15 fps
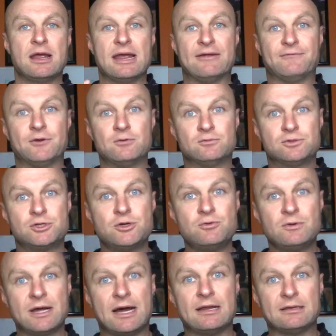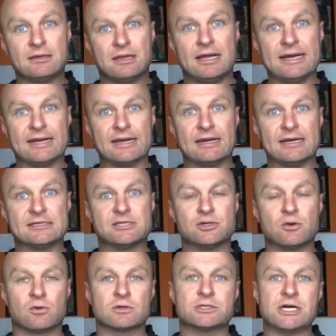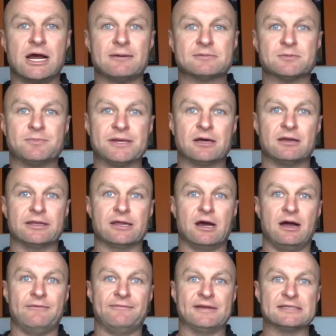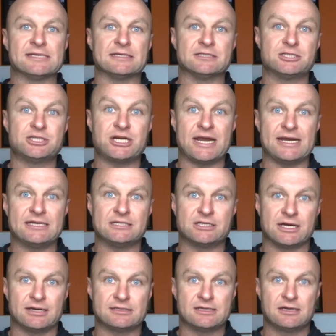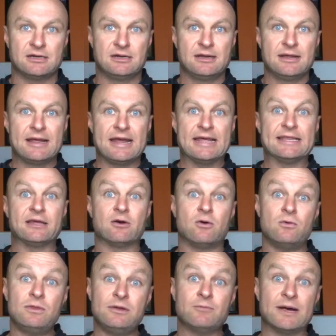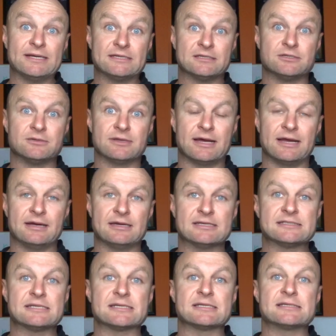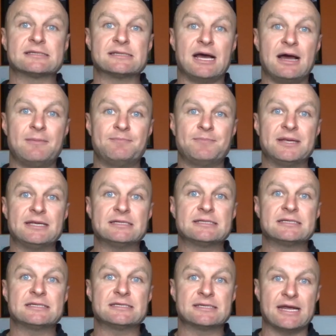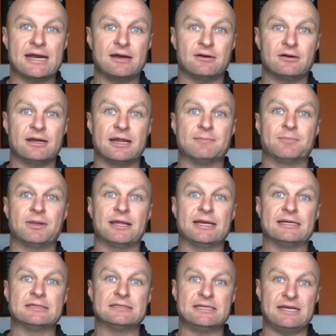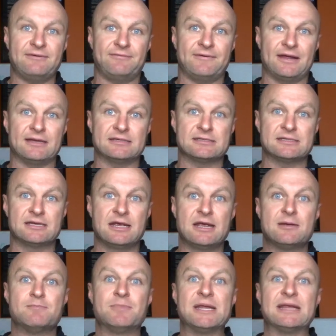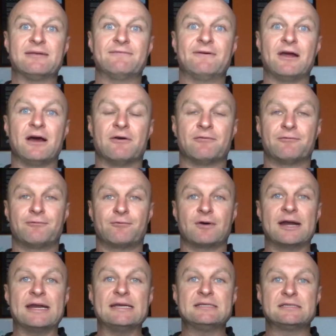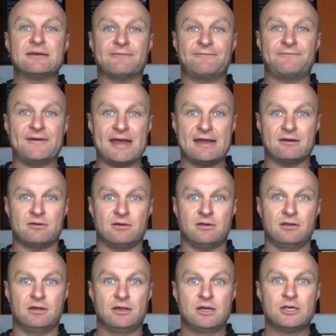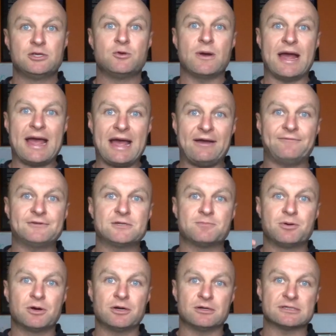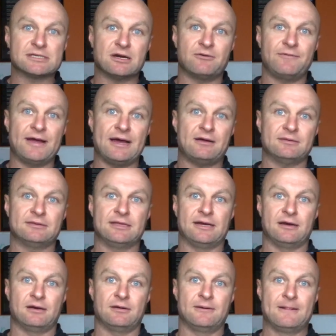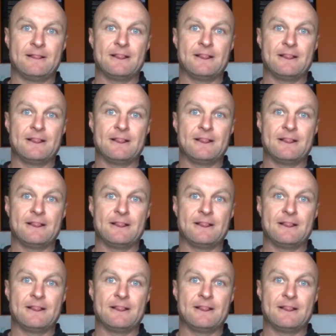if you do not like it, it's your job to be on the offense and change it. And the only way to do that is to stop being scared and playing defense, being afraid to fail. You have to put yourself out there.